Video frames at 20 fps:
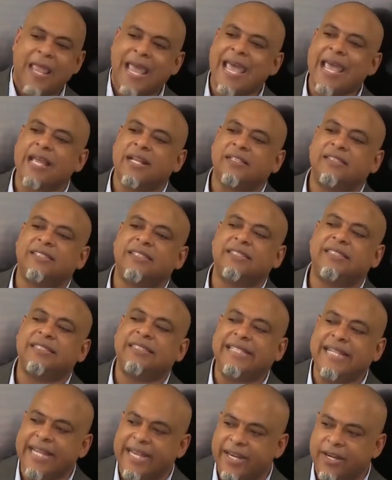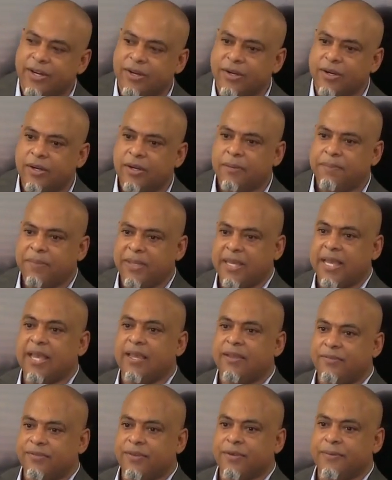and steer
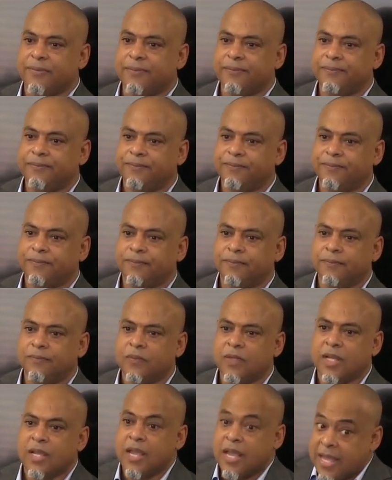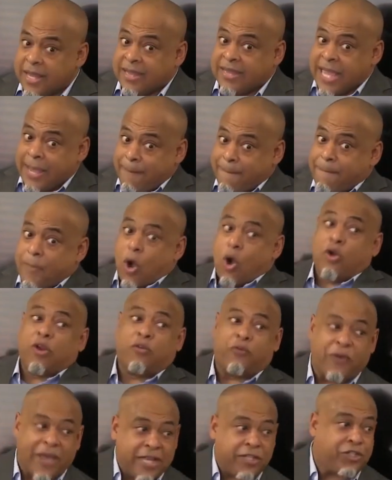behavior. They
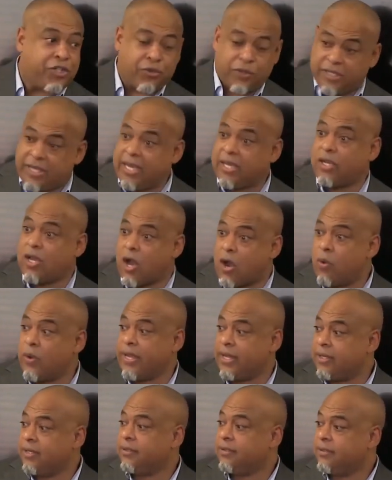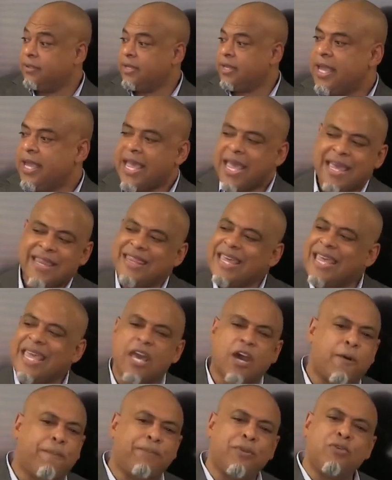motivate you to get going, and they
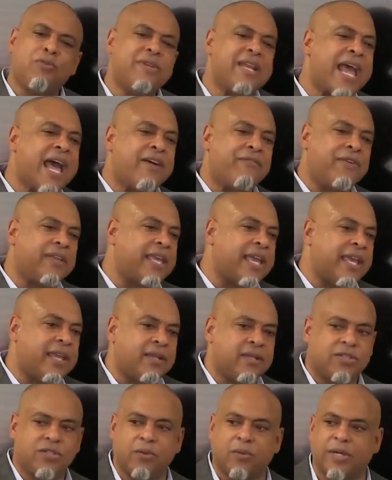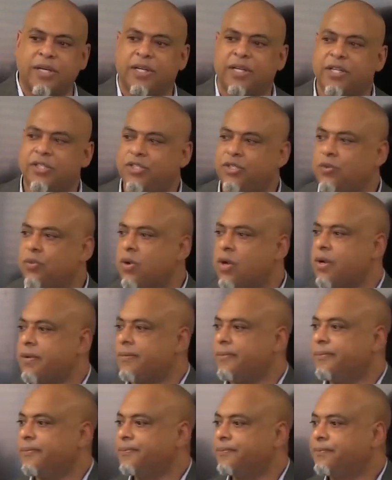help you navigate to what it is you want.
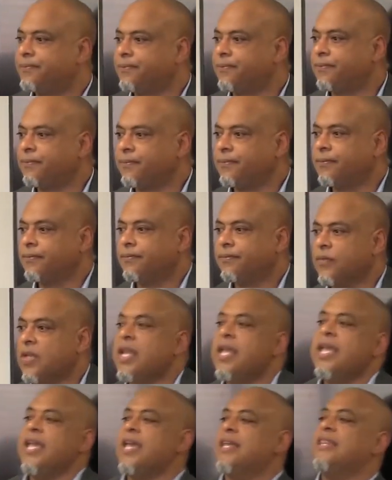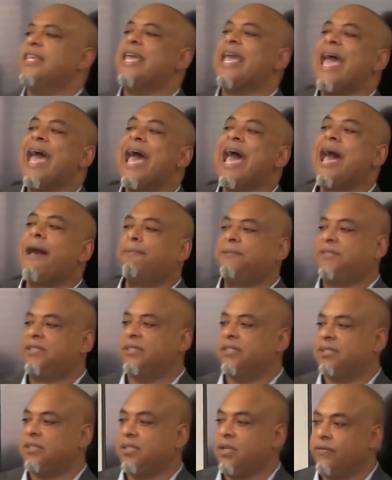In the
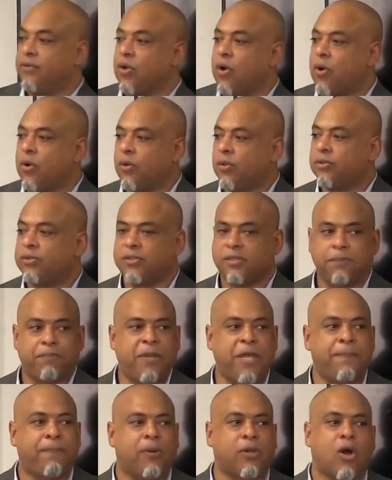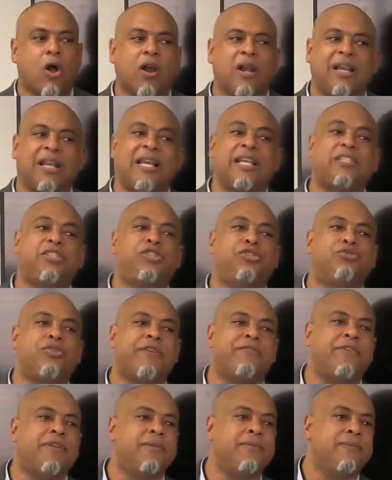absence of goals, people are less
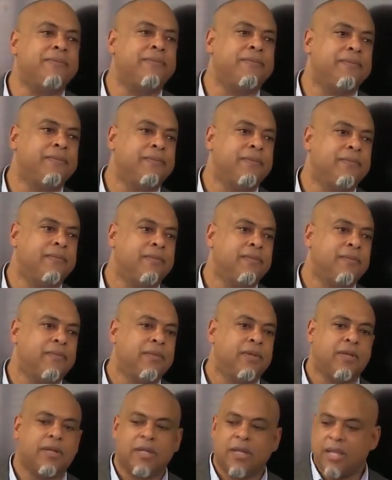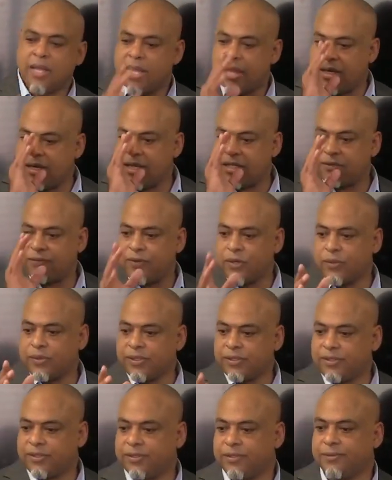driven and less
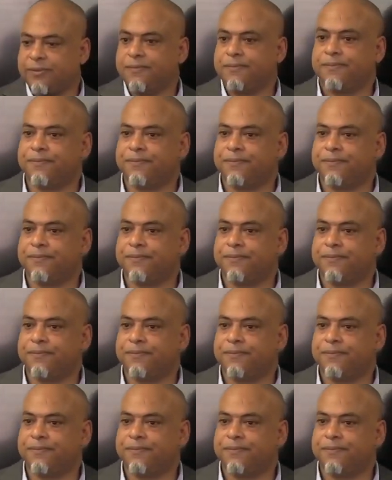focused.